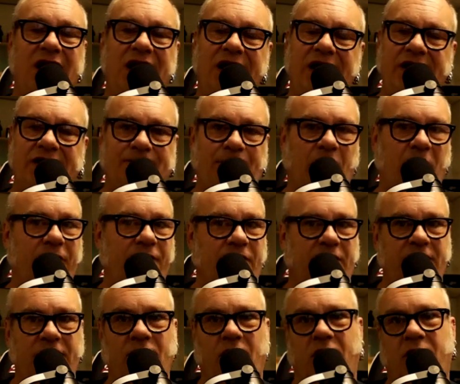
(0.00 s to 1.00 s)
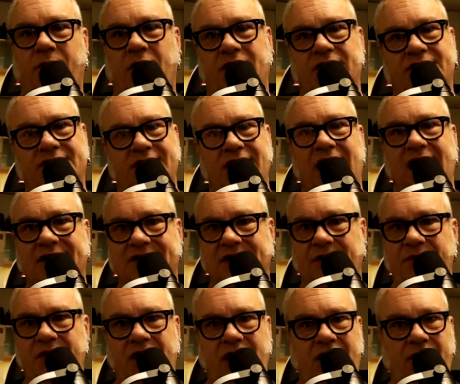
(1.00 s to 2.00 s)
It's perfectly normal. It's not
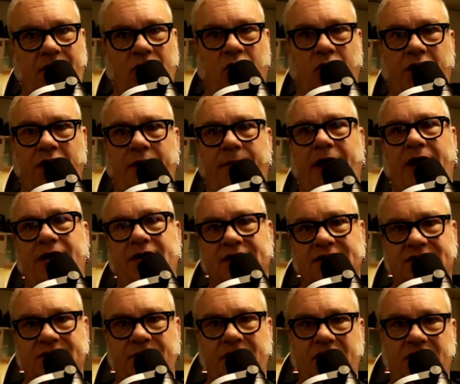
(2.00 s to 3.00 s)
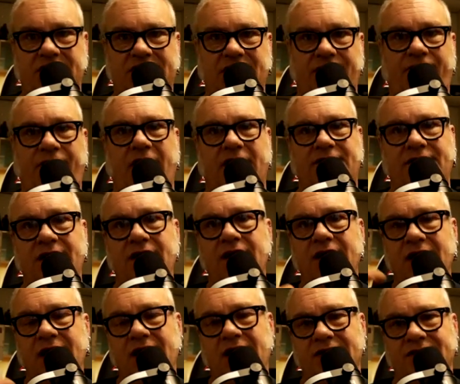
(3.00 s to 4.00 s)
something you need to be worried about. It doesn't mean it's infected.
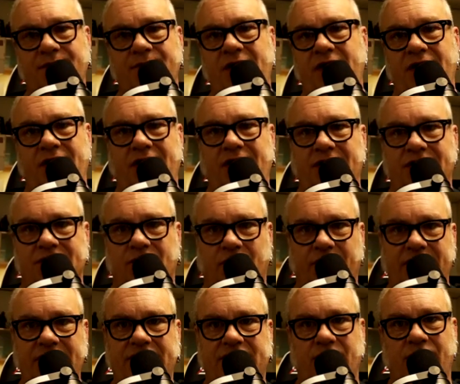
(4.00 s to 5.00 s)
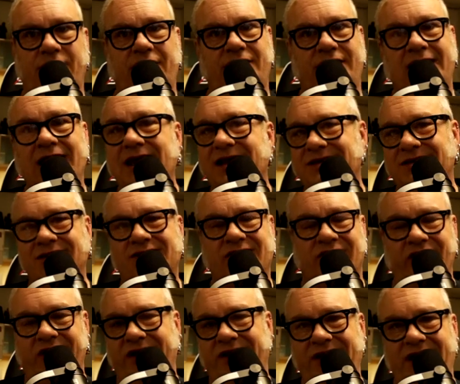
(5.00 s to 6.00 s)
It doesn't mean you need to really do anything. Just
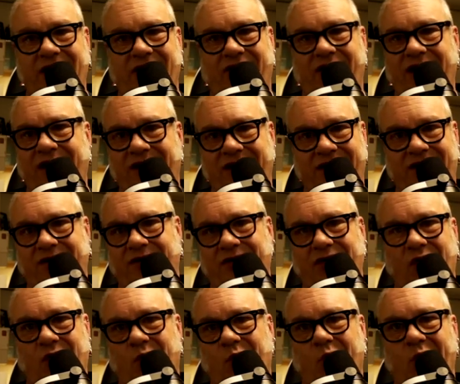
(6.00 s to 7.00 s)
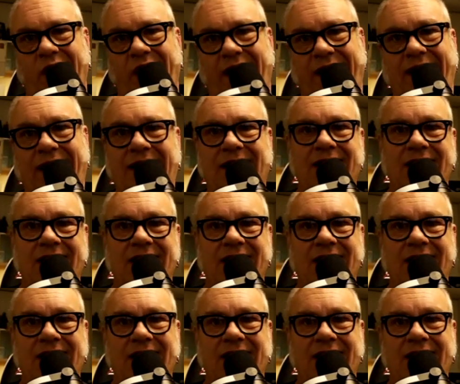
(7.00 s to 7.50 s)
clean the area and it'll go away.